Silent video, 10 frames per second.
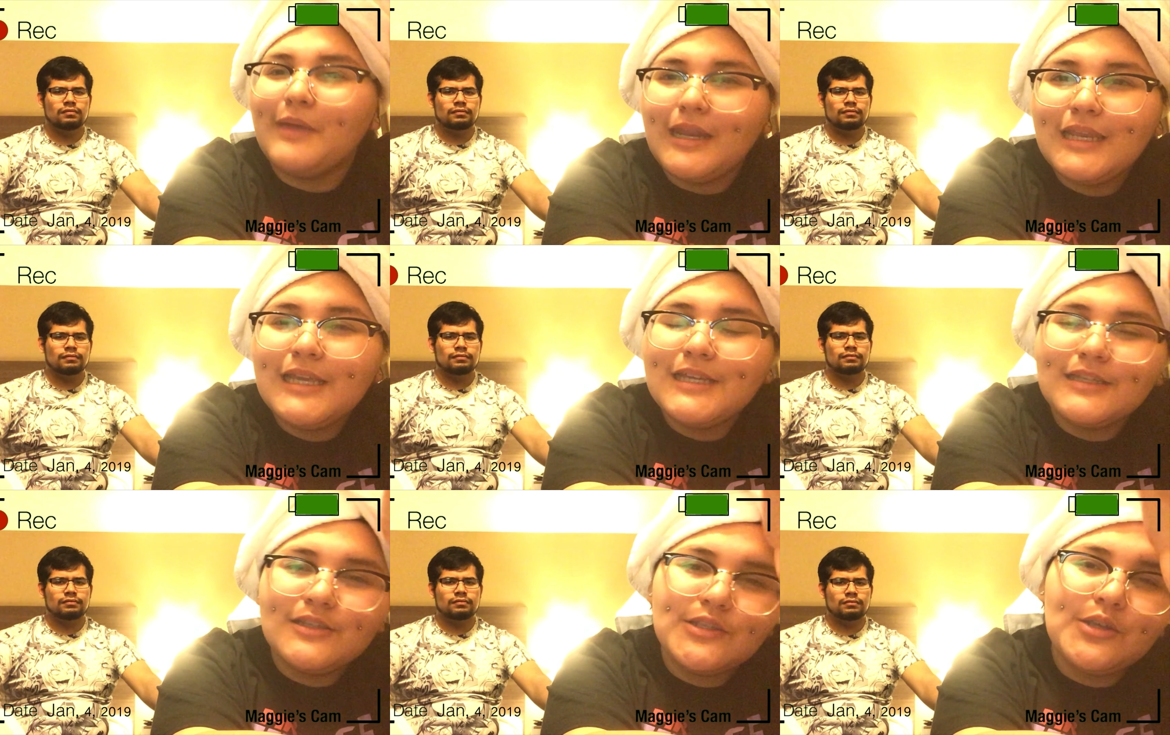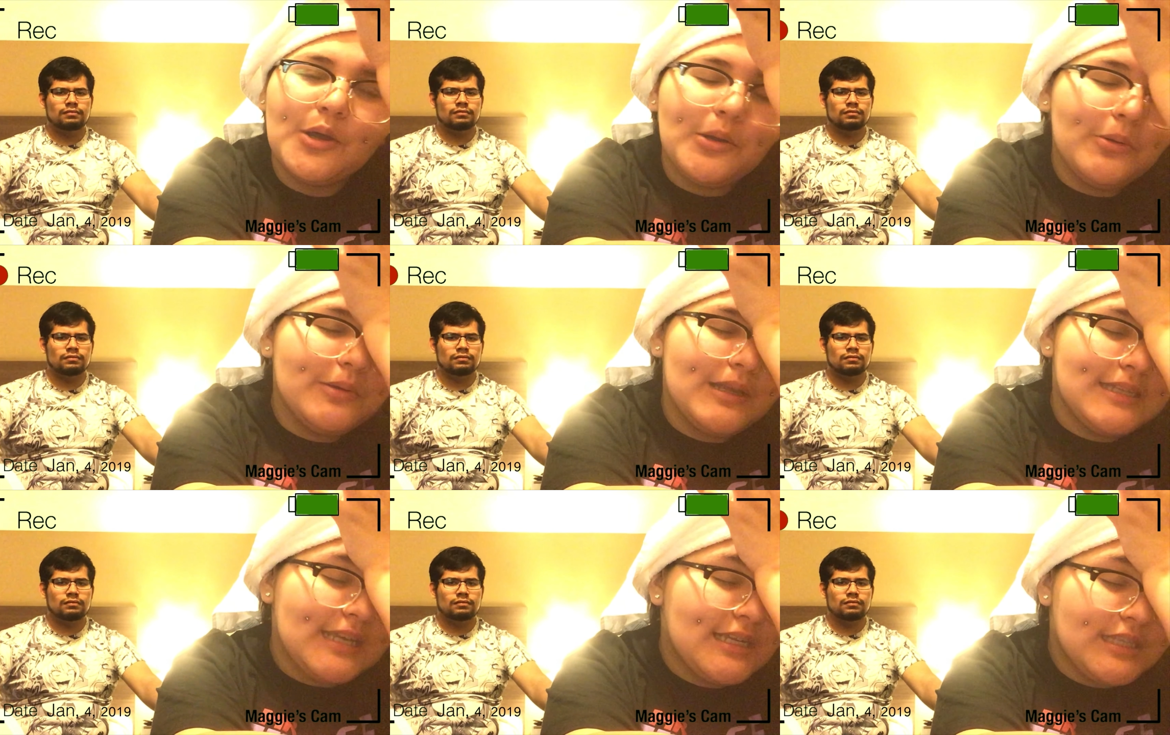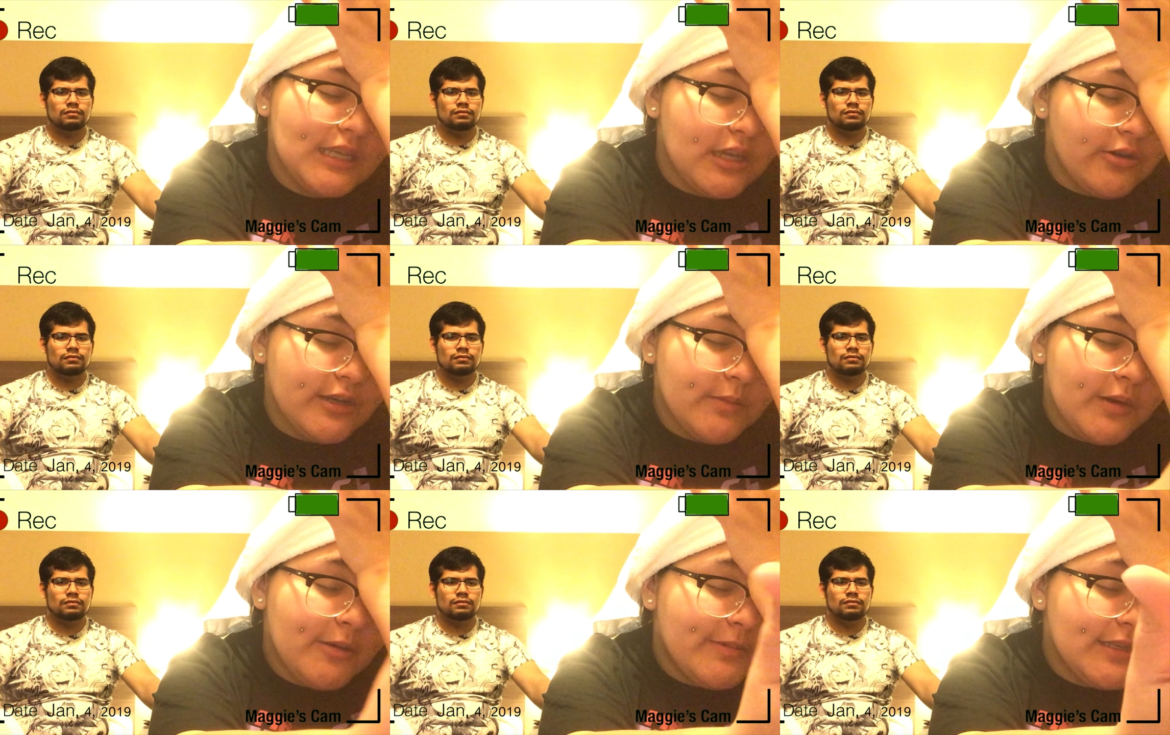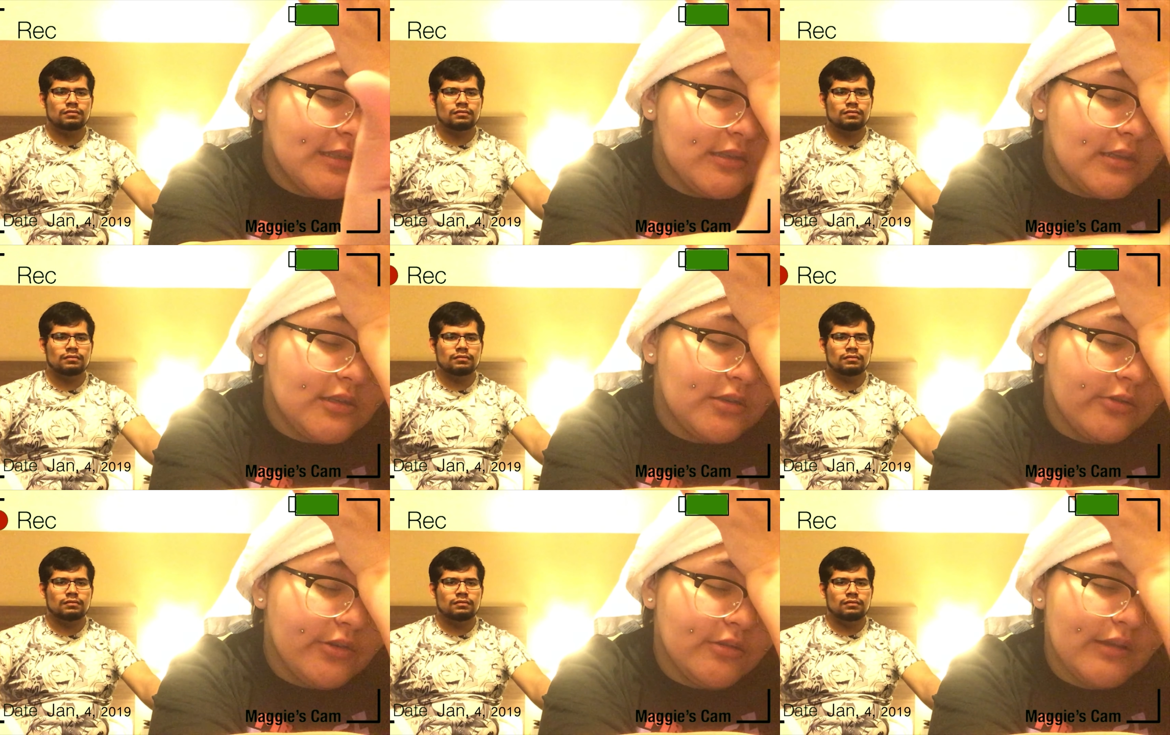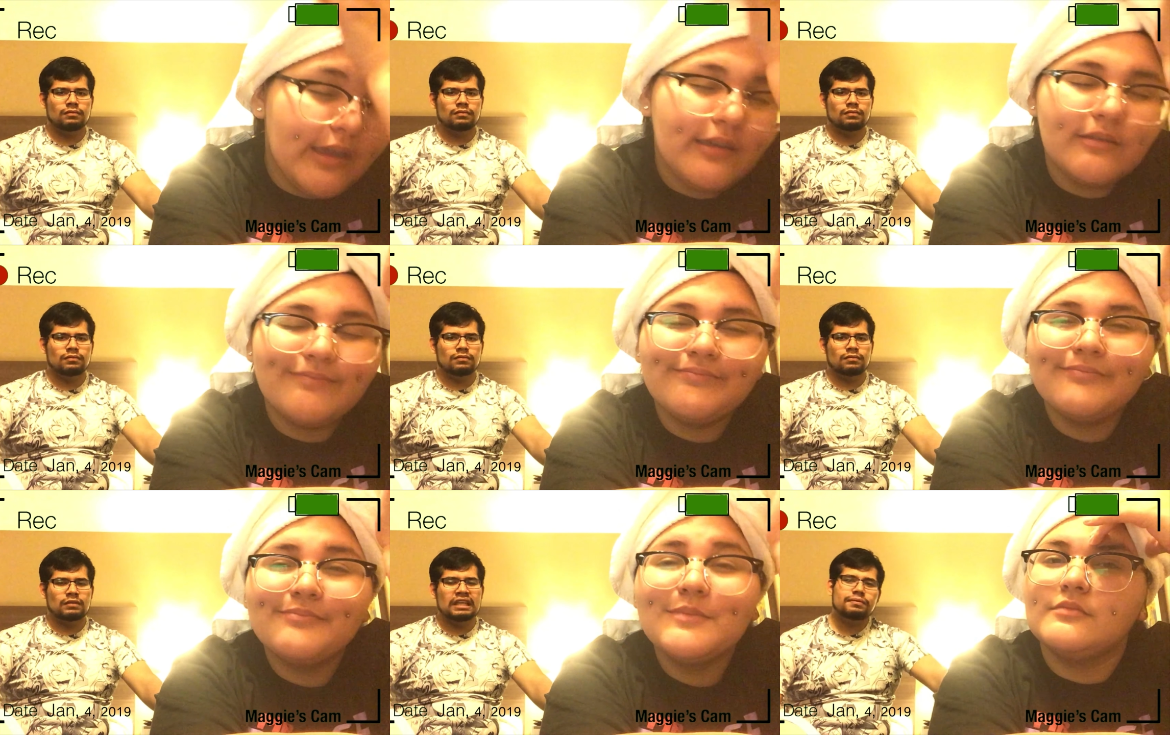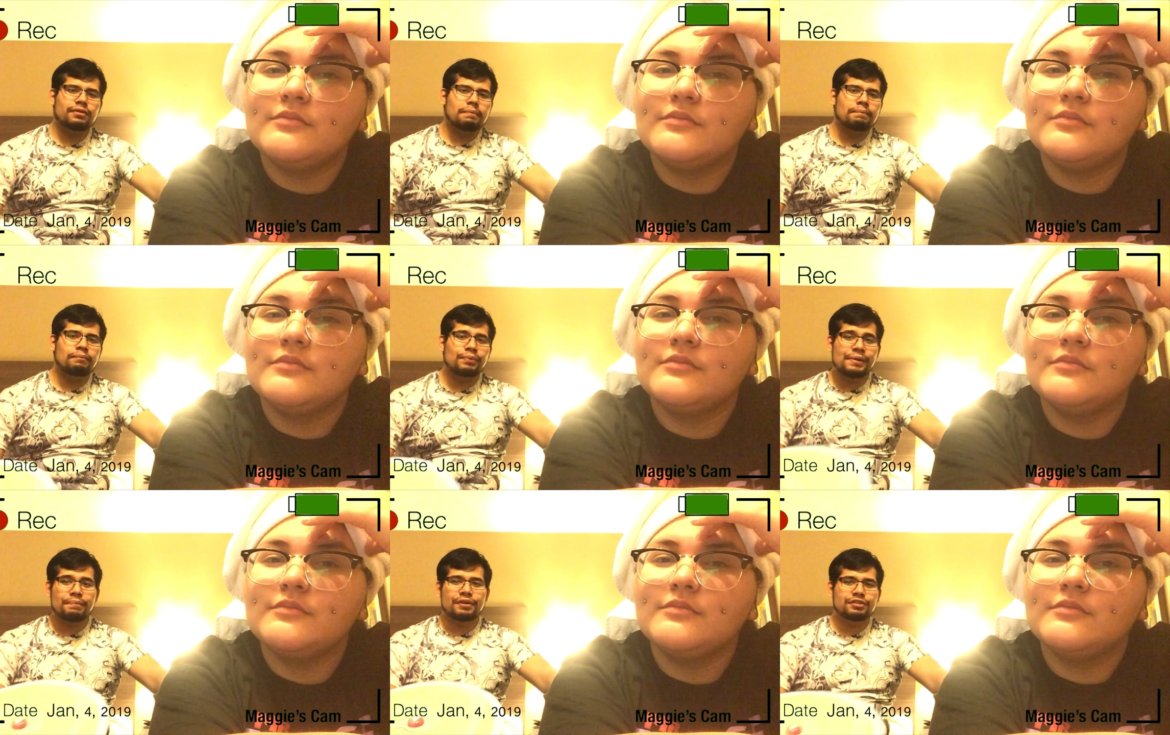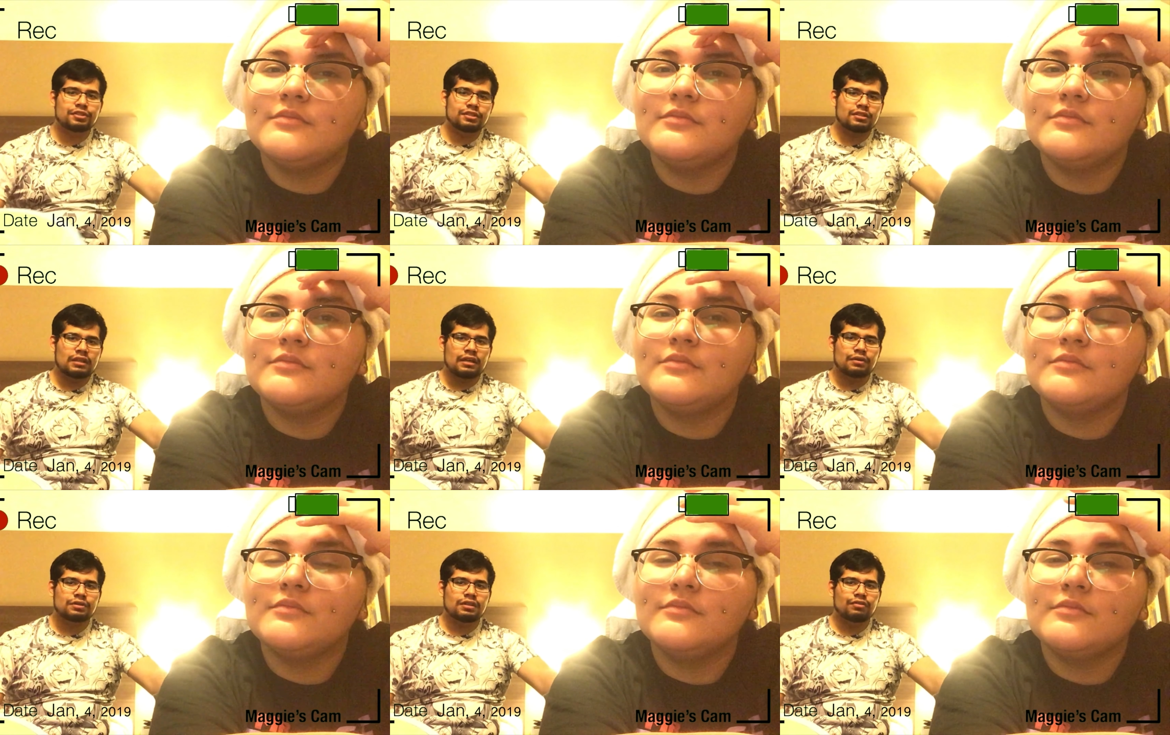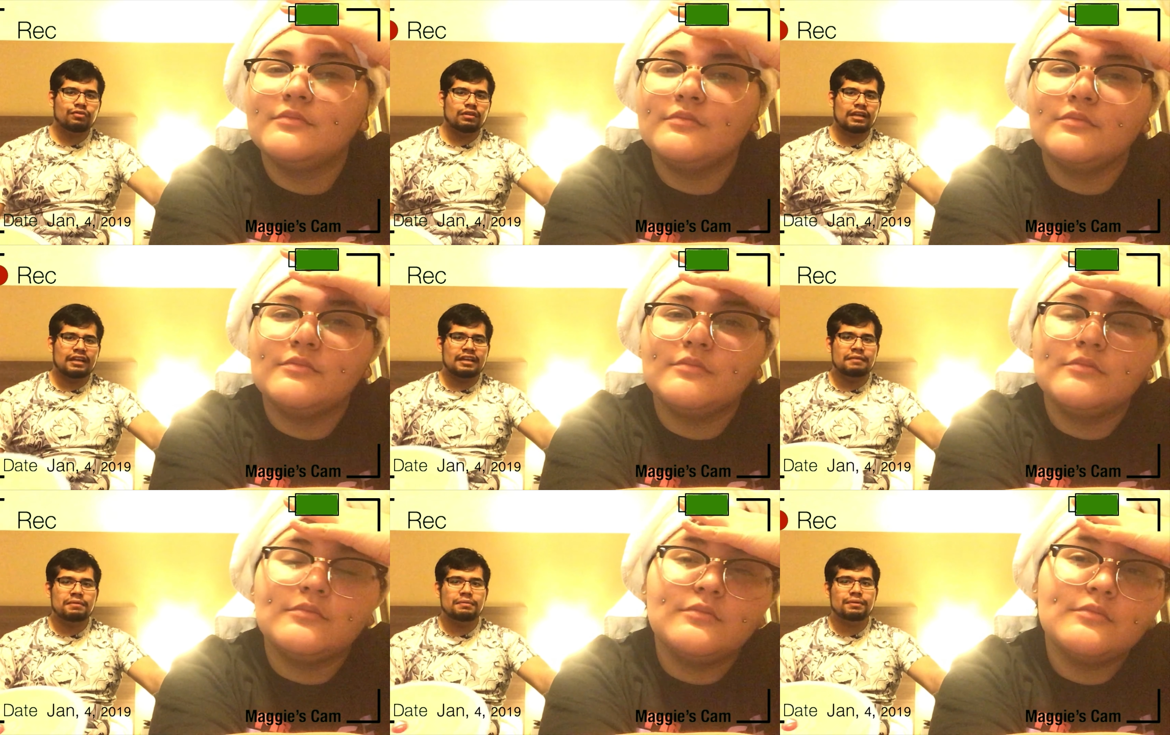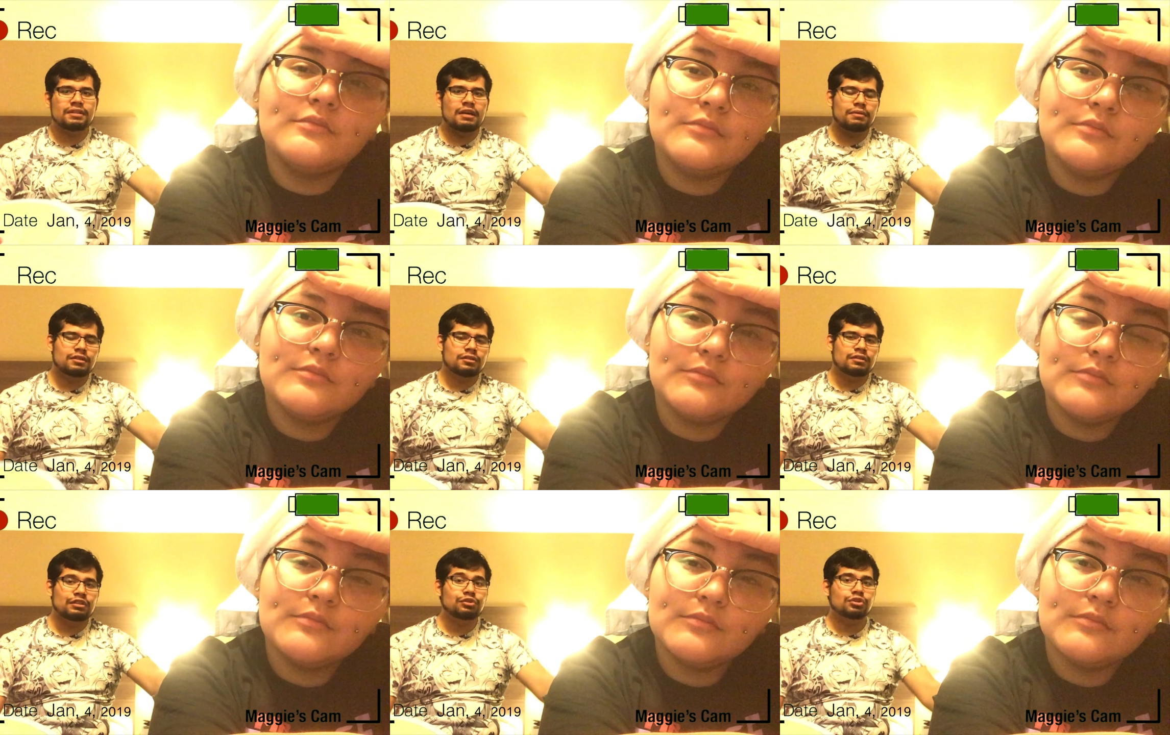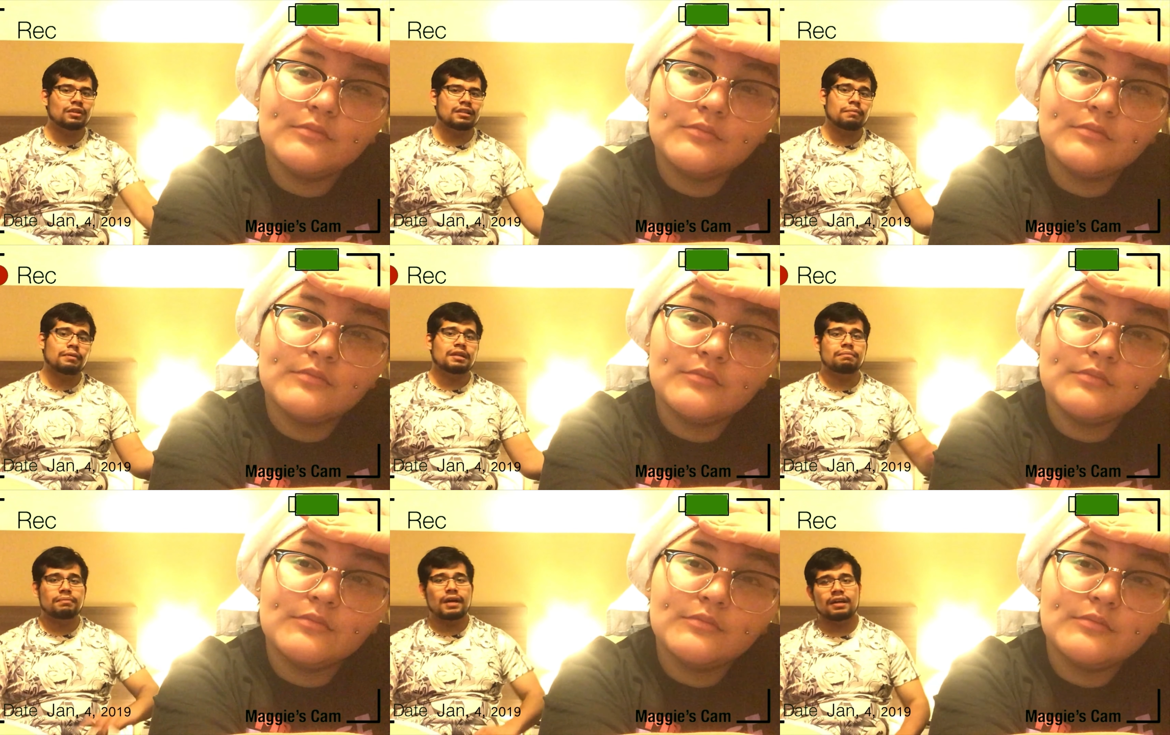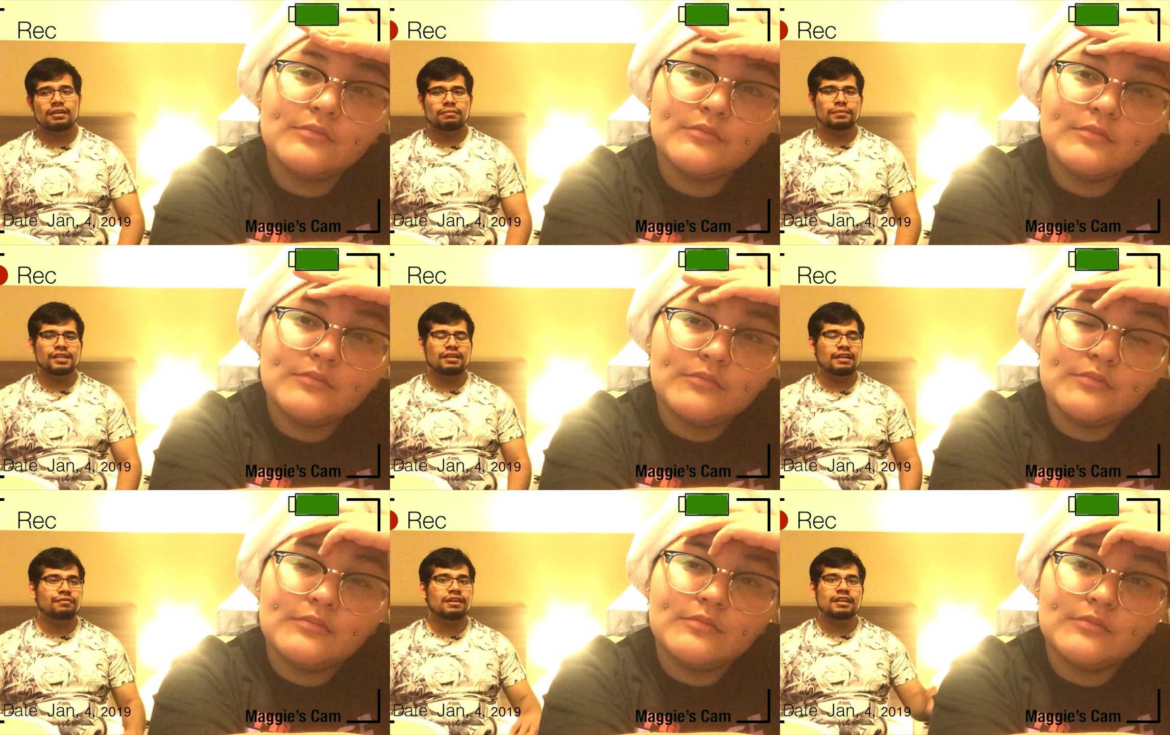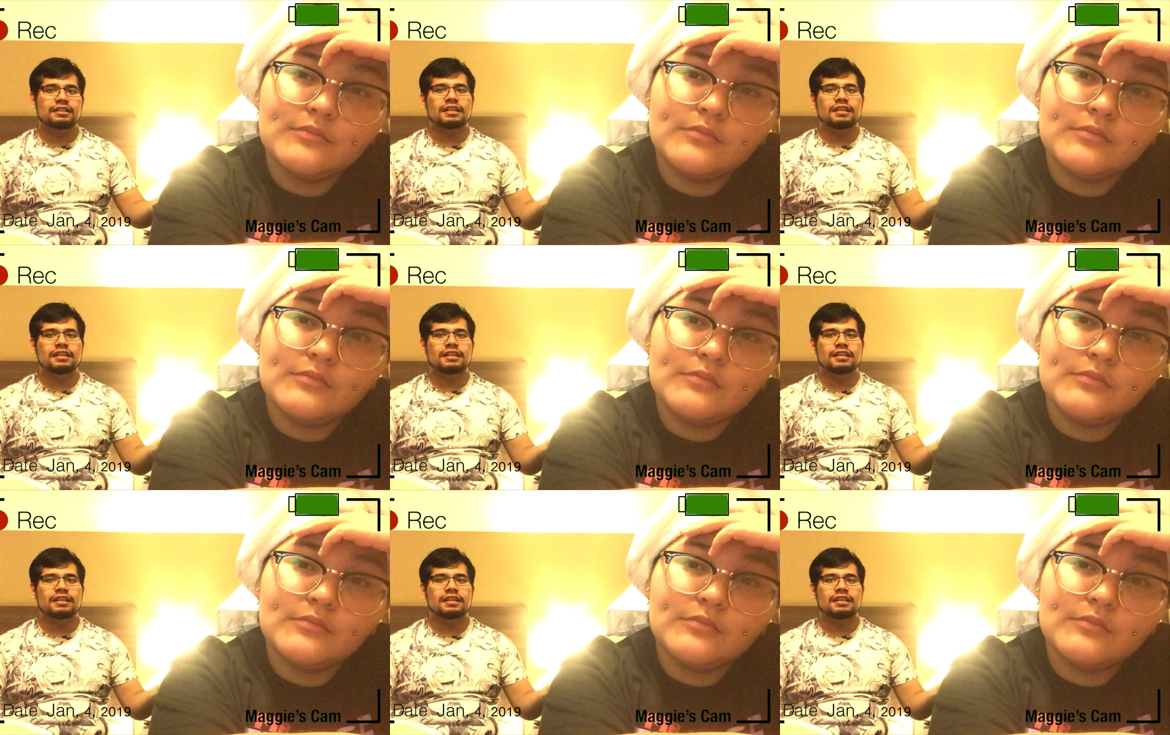Speaker 1: money, so it's like a security purpose. So you like And for
Speaker 2: pre-purchase a hotel for like any minimal damage, you'll still get the money back. But if any